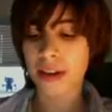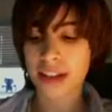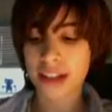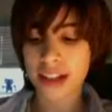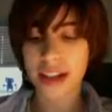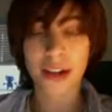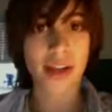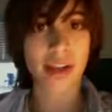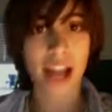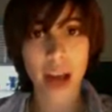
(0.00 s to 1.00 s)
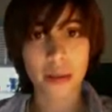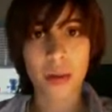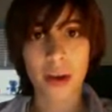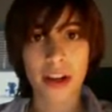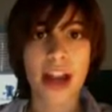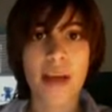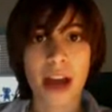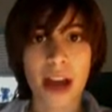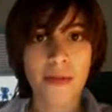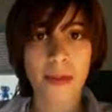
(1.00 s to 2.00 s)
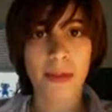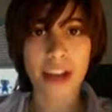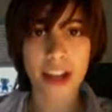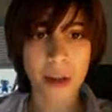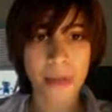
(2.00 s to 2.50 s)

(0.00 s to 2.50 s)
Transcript: since I don't have a camera pointed at my iPhone right now.